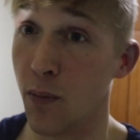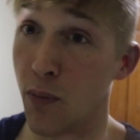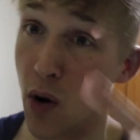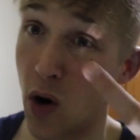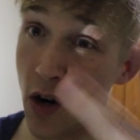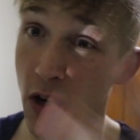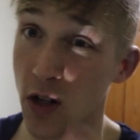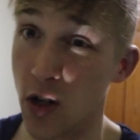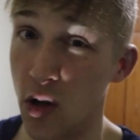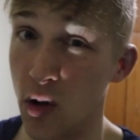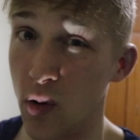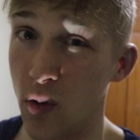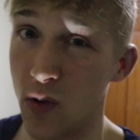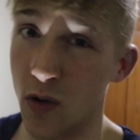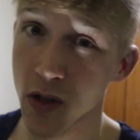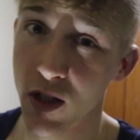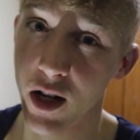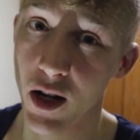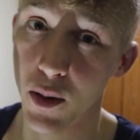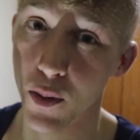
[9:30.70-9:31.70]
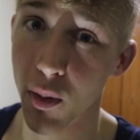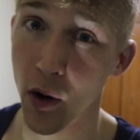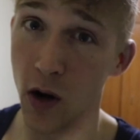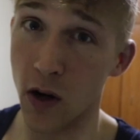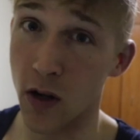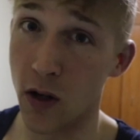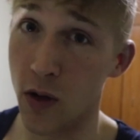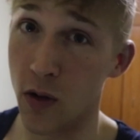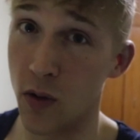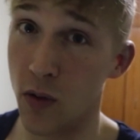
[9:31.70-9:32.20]
Part two, we'll say
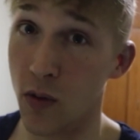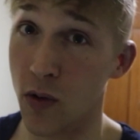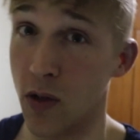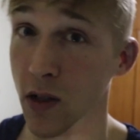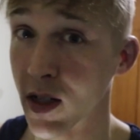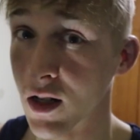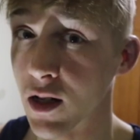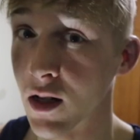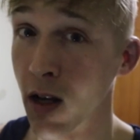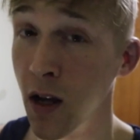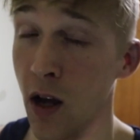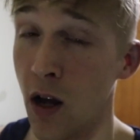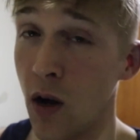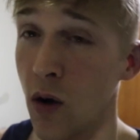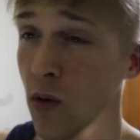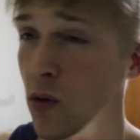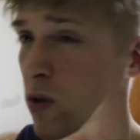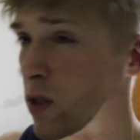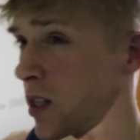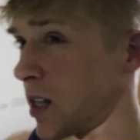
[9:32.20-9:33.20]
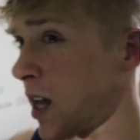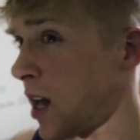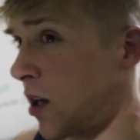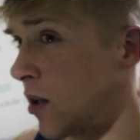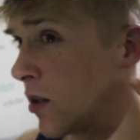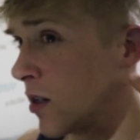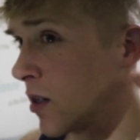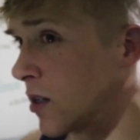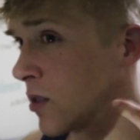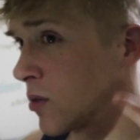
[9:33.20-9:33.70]
part two, we'll see. We'll see
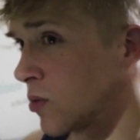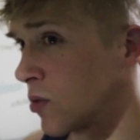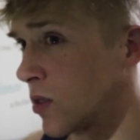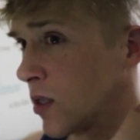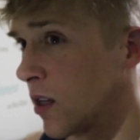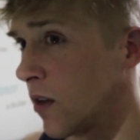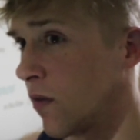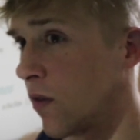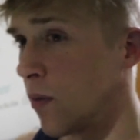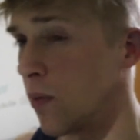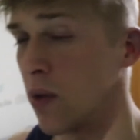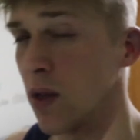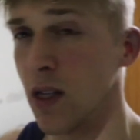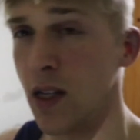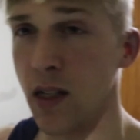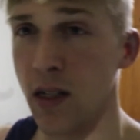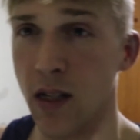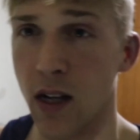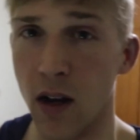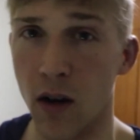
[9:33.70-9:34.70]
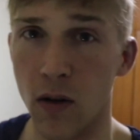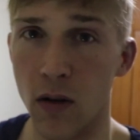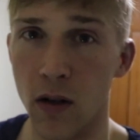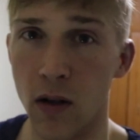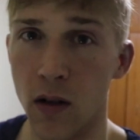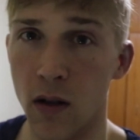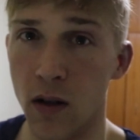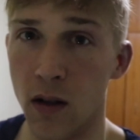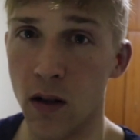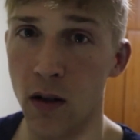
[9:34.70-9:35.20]
how it does. We'll see if it bleeds out.
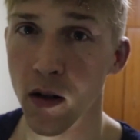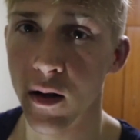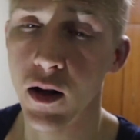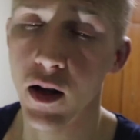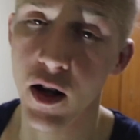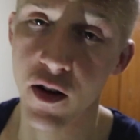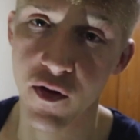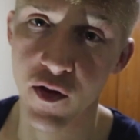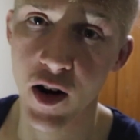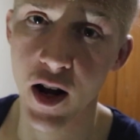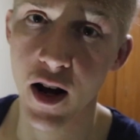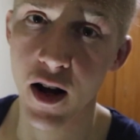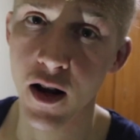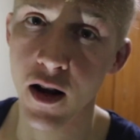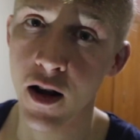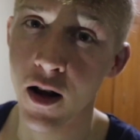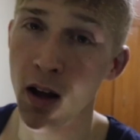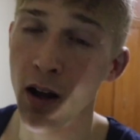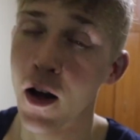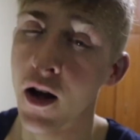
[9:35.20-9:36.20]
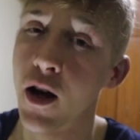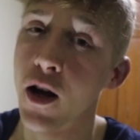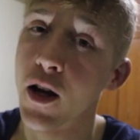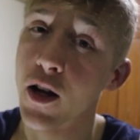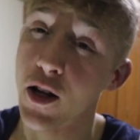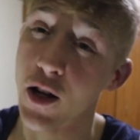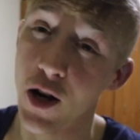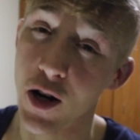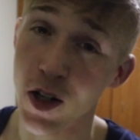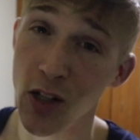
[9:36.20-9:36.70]
If not,
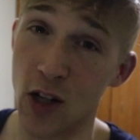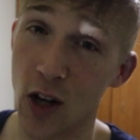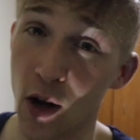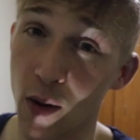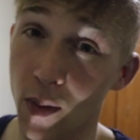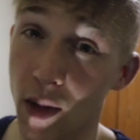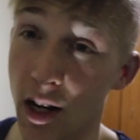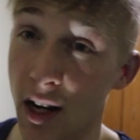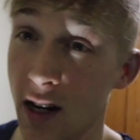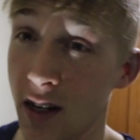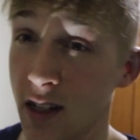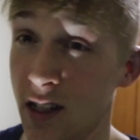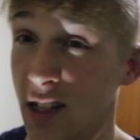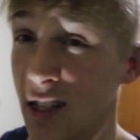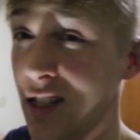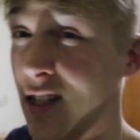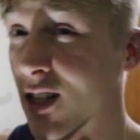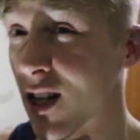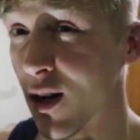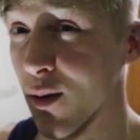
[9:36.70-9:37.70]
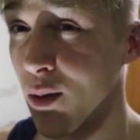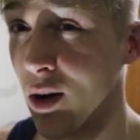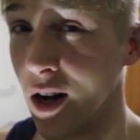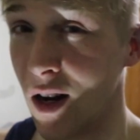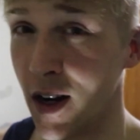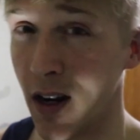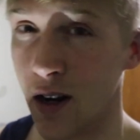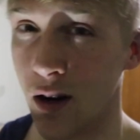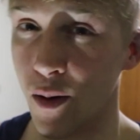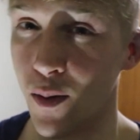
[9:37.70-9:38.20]
y'all saw me got to stick
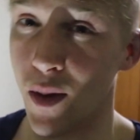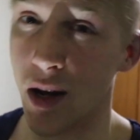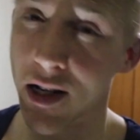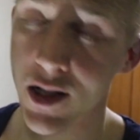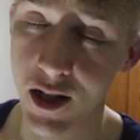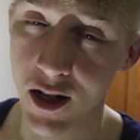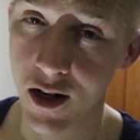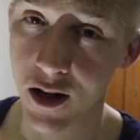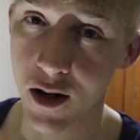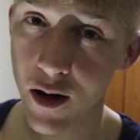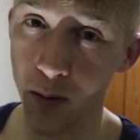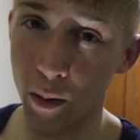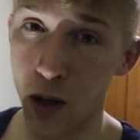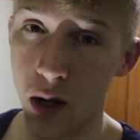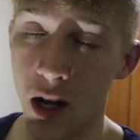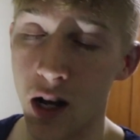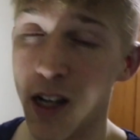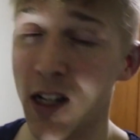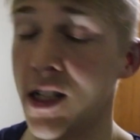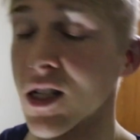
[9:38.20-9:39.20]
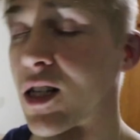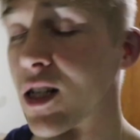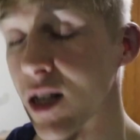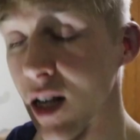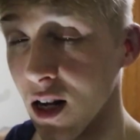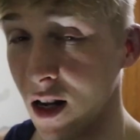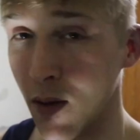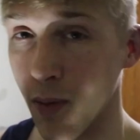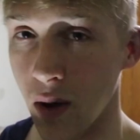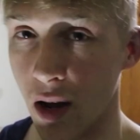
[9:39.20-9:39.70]
my ear, mess it up,
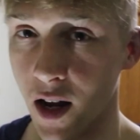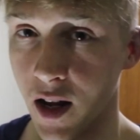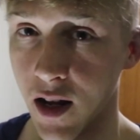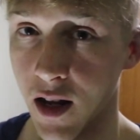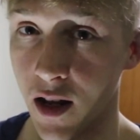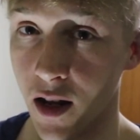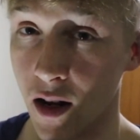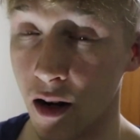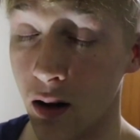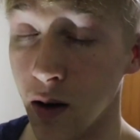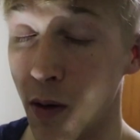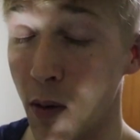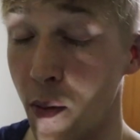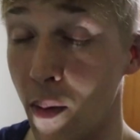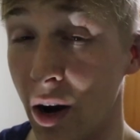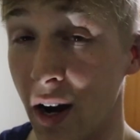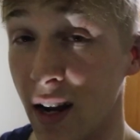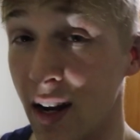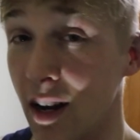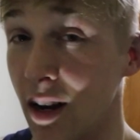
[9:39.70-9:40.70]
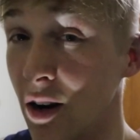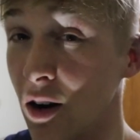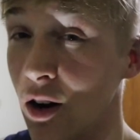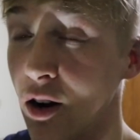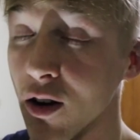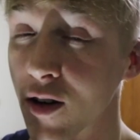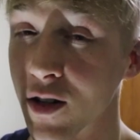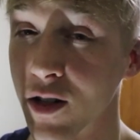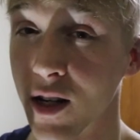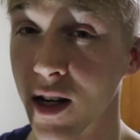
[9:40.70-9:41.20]
stick it back in. My ear
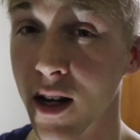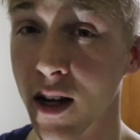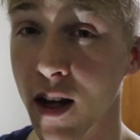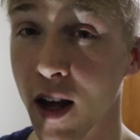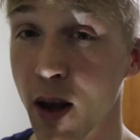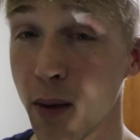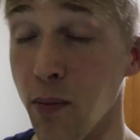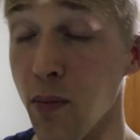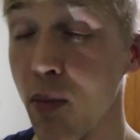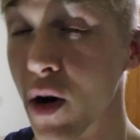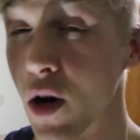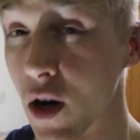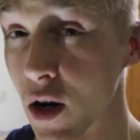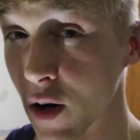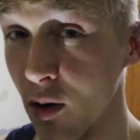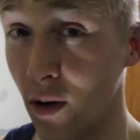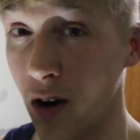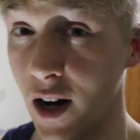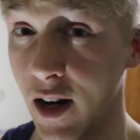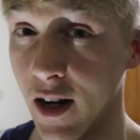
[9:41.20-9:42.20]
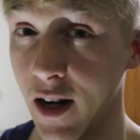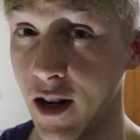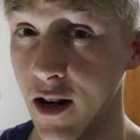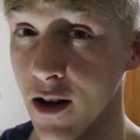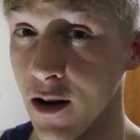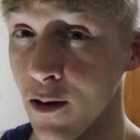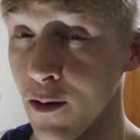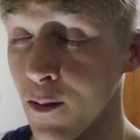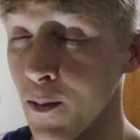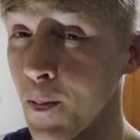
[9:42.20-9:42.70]
hurts like a mug right
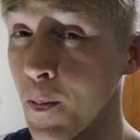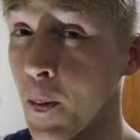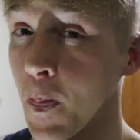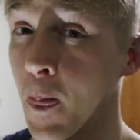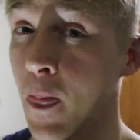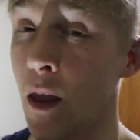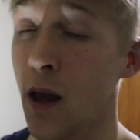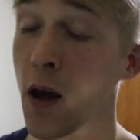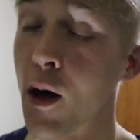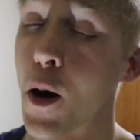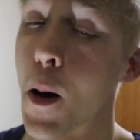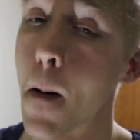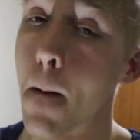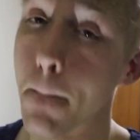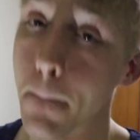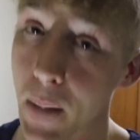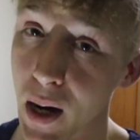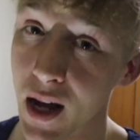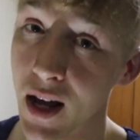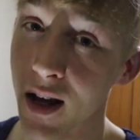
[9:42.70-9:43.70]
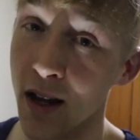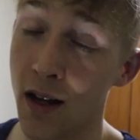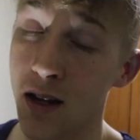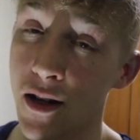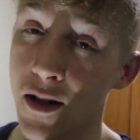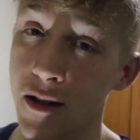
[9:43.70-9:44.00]
now. But,